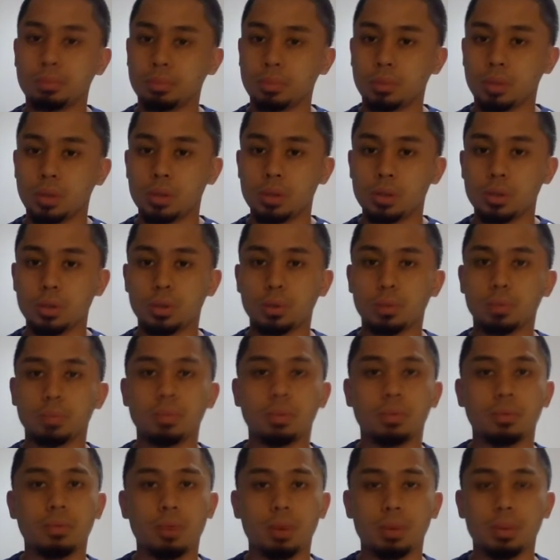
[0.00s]
also
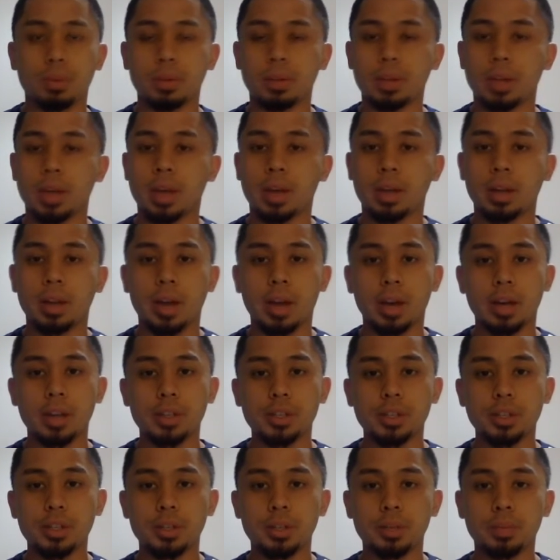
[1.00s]
performing the hand
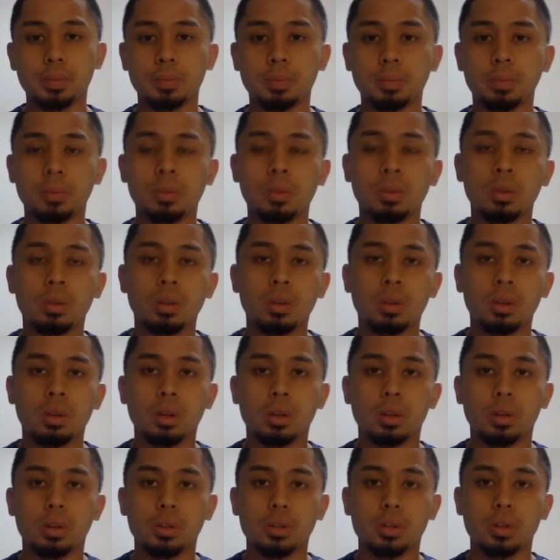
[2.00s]
hygiene. And
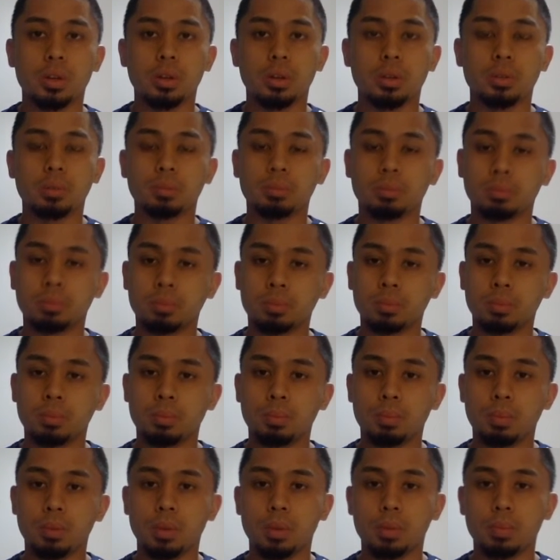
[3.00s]
also I would
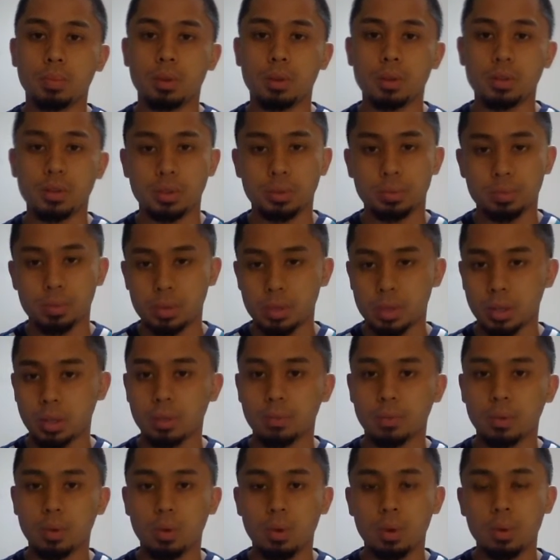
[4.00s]
put the personal protective
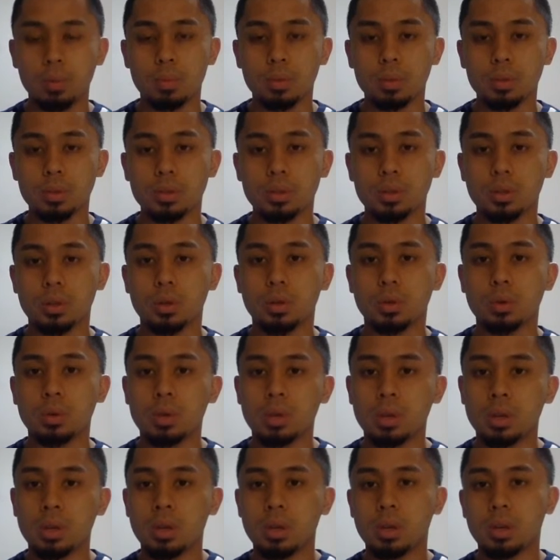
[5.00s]
equipment. So
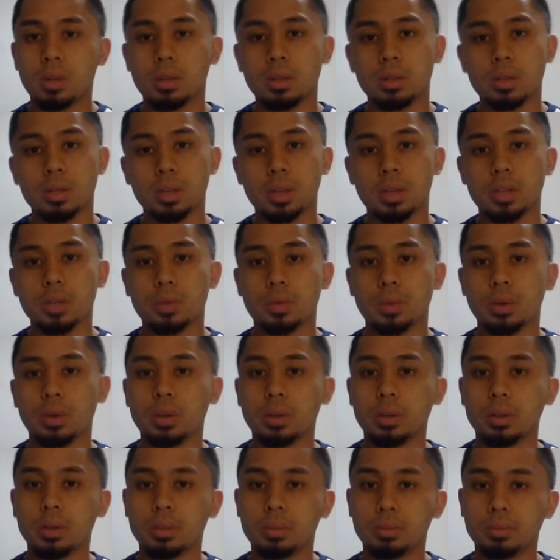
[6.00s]
in this case, we're going
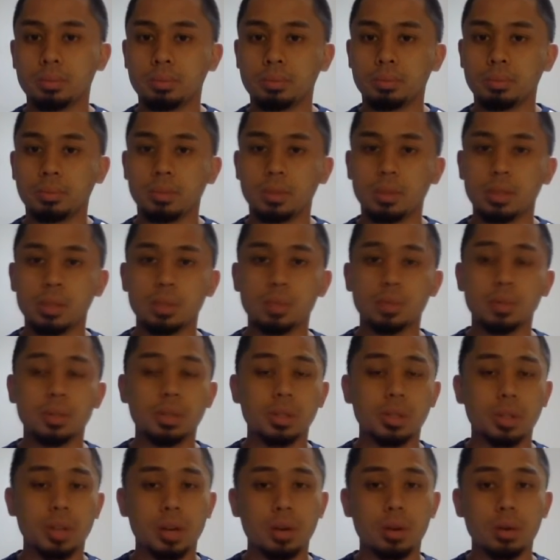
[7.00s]
to need to be
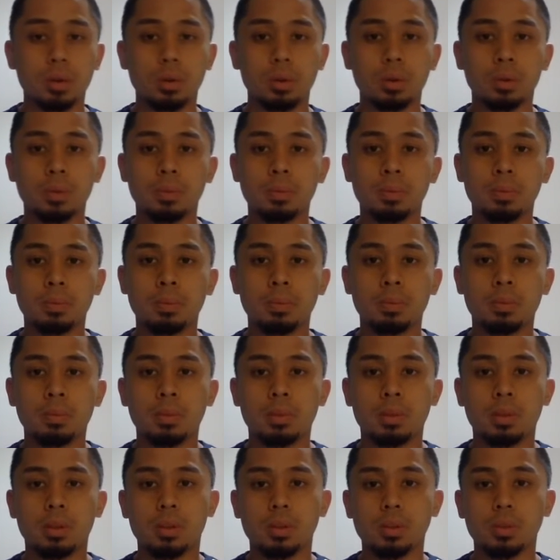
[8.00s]
sterile.
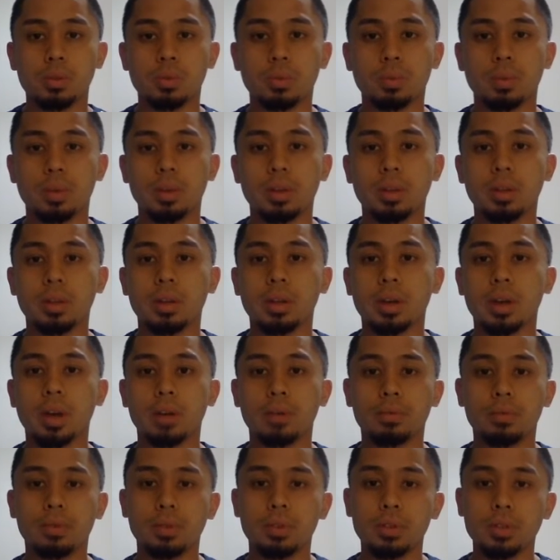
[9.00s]
Also, we may need a gown
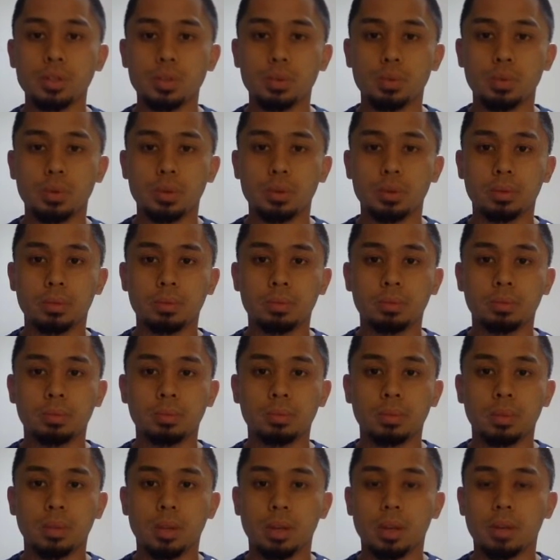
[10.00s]
for this one,
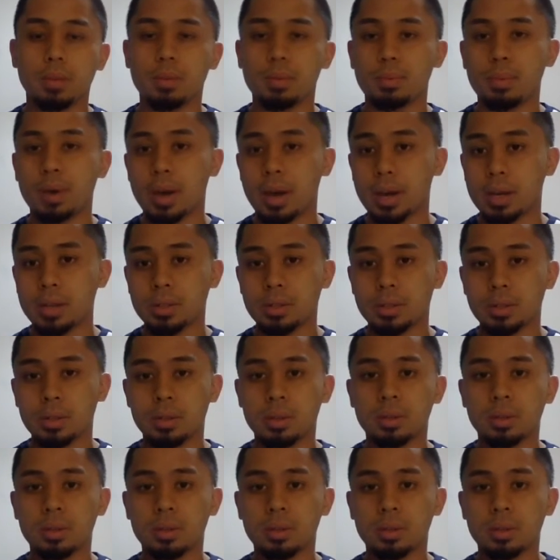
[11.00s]
and have a mask